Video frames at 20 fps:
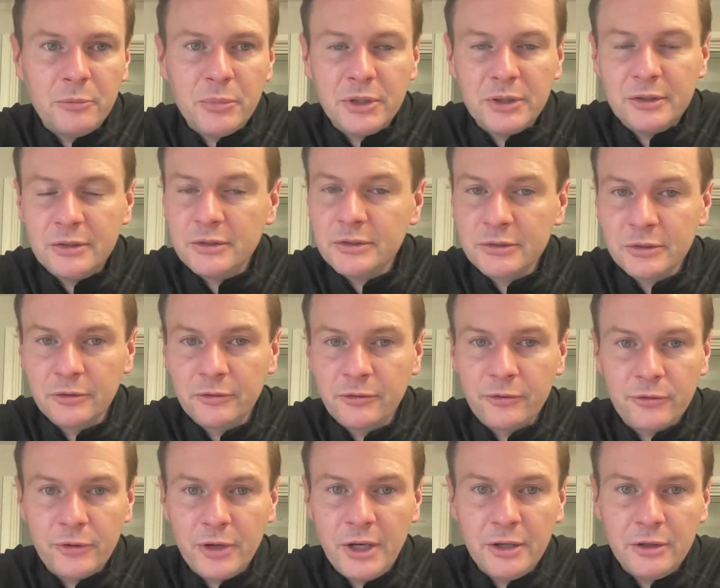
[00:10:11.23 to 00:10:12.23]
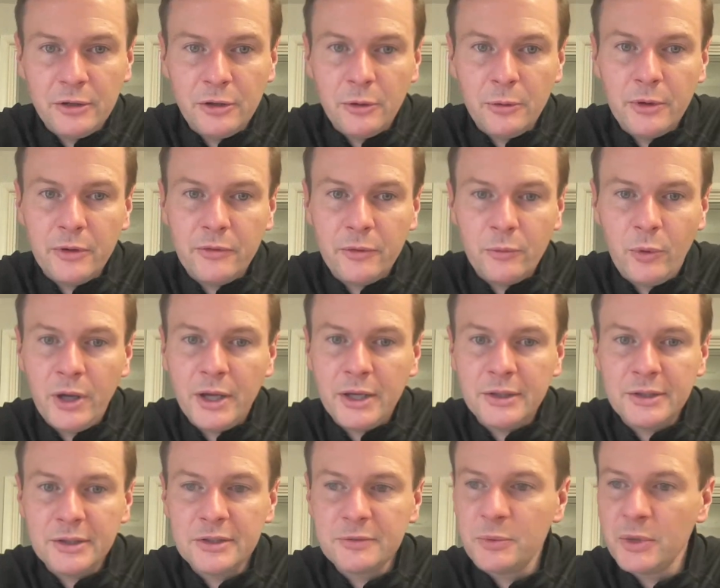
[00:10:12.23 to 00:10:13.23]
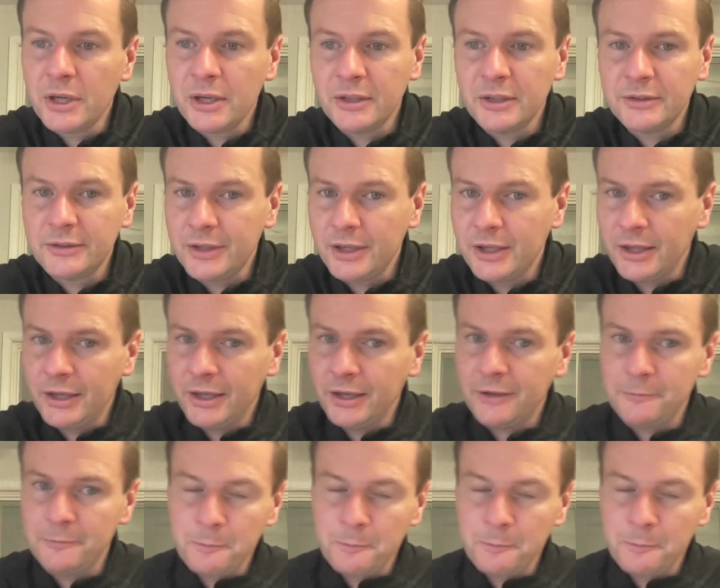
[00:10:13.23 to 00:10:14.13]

but they're still free to go where they want. Just because they